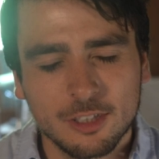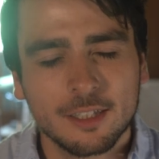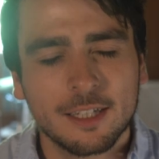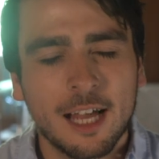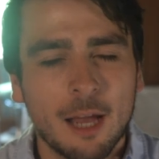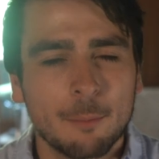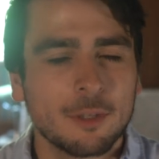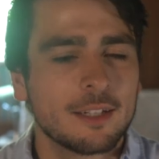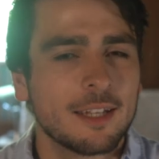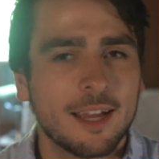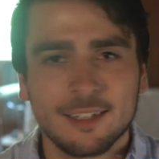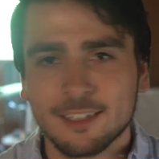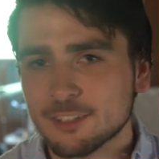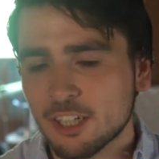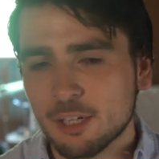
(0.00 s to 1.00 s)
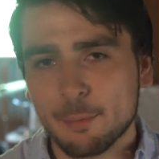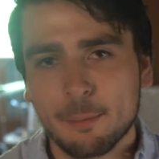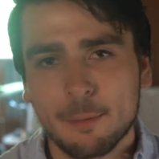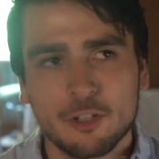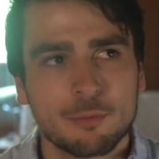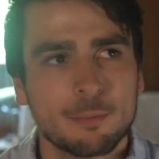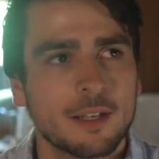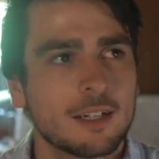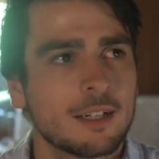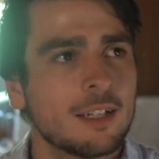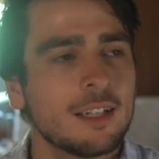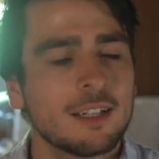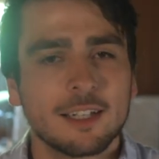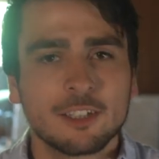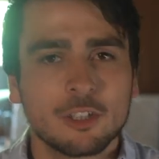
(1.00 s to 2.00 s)
gonna calm you down. It's gonna be much better.
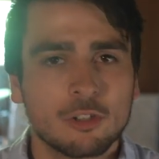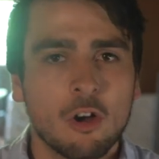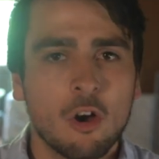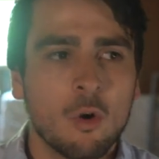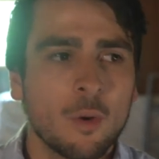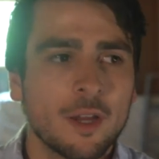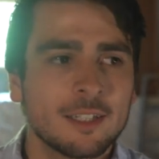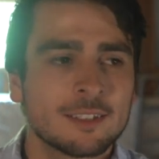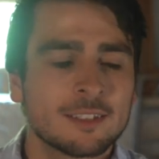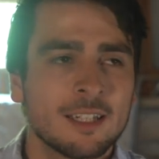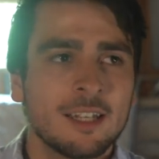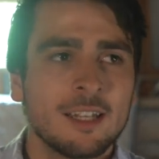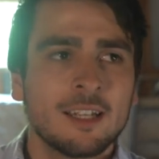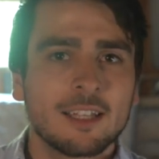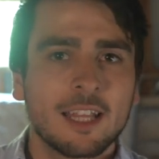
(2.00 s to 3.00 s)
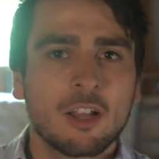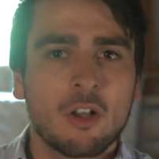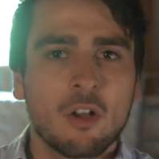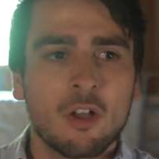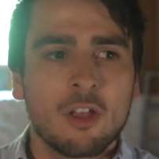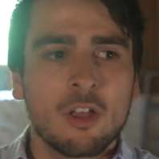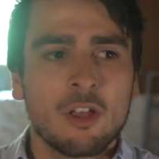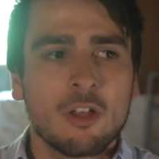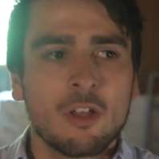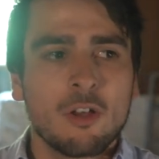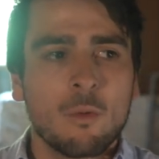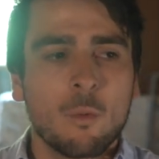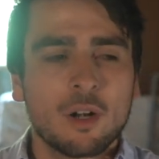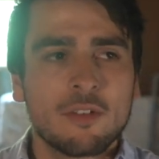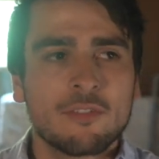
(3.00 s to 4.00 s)
Like, there are always, like,
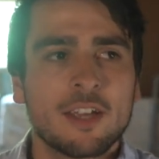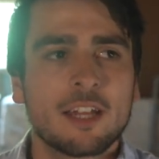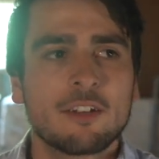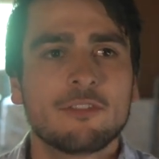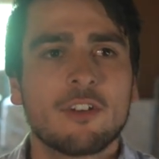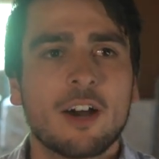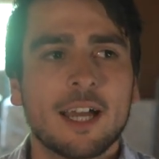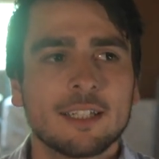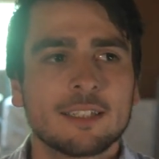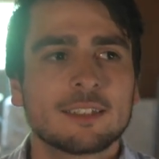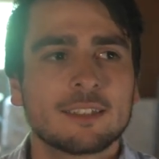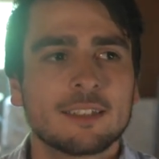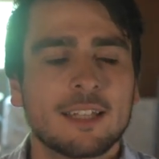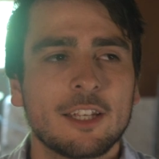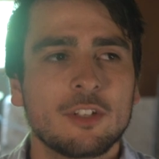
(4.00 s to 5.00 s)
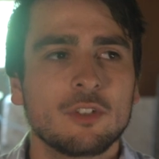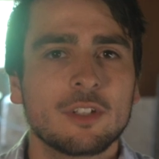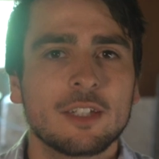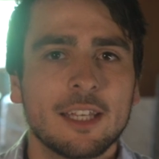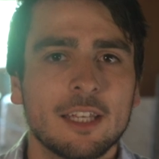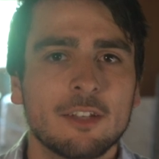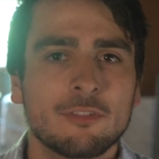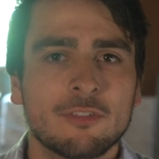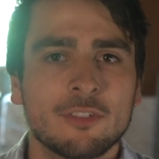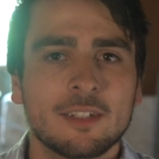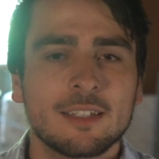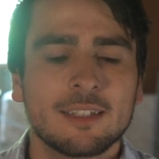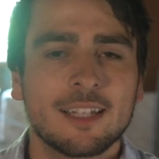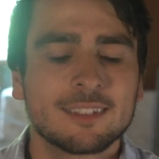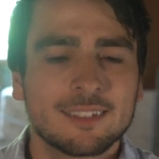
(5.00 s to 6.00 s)
whatever advice that you give
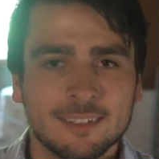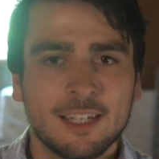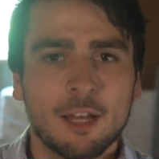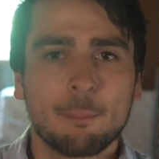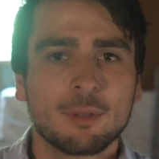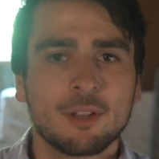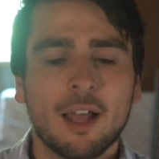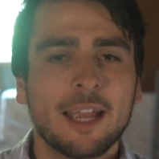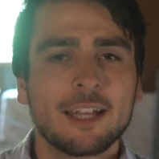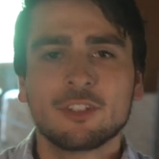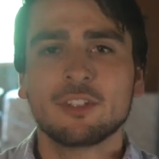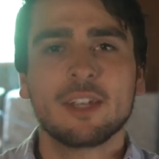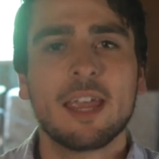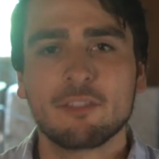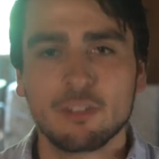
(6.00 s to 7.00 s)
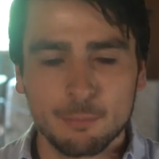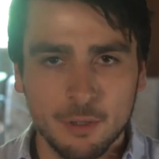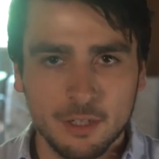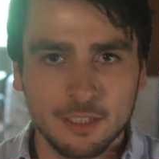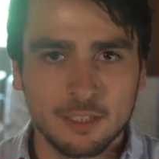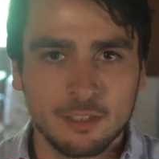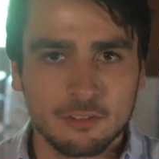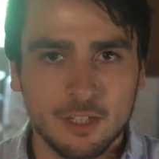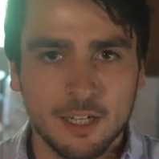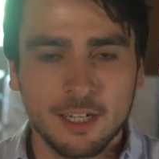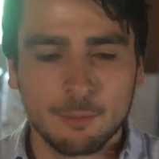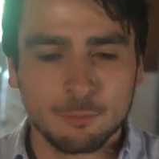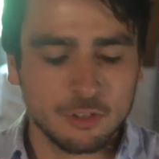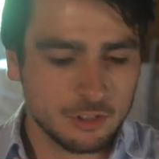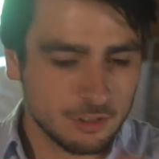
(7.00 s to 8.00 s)
doesn't apply to everybody, right?
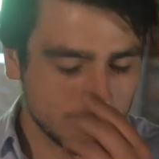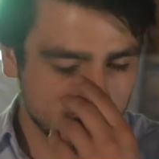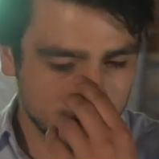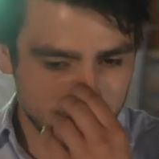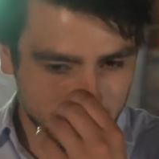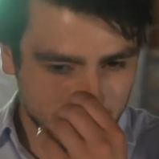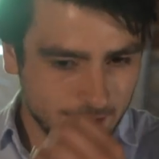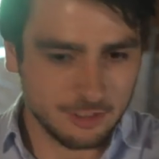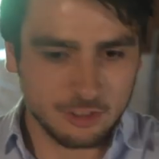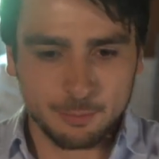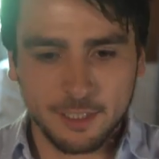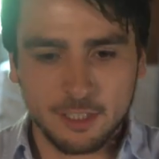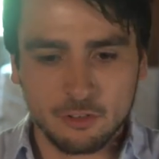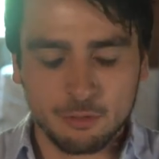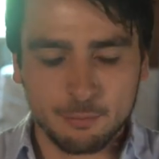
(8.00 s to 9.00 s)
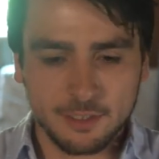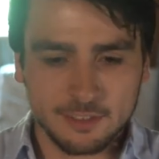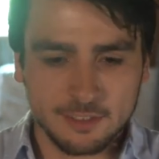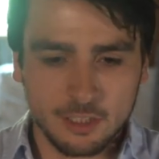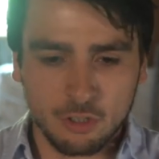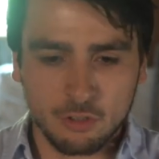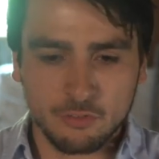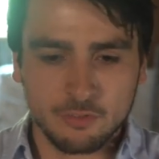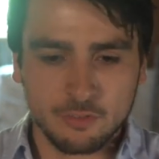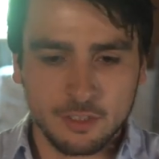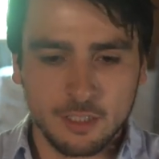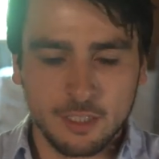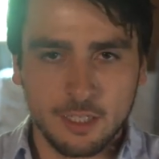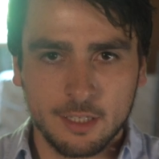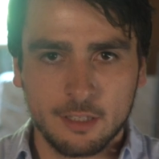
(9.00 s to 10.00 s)
I'm just, again, speaking to myself
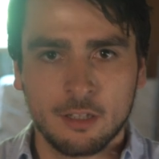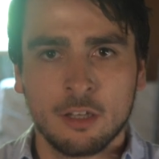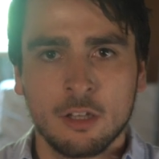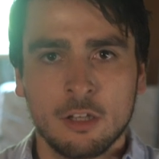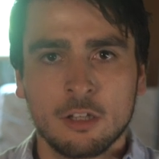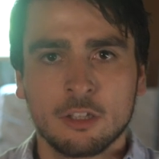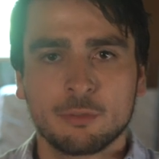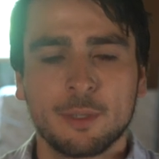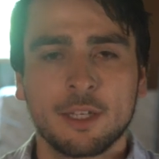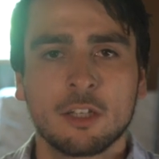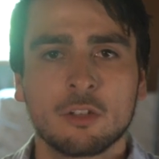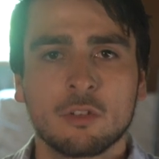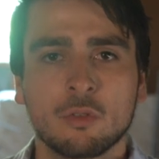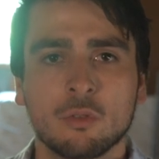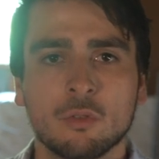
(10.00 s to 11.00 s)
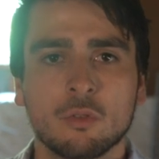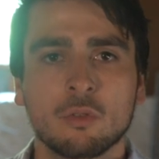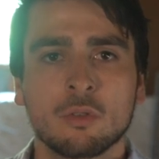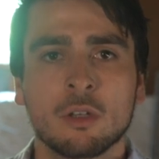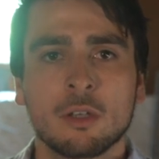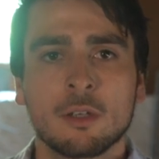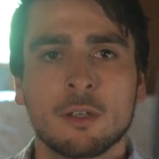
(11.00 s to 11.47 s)
and speaking to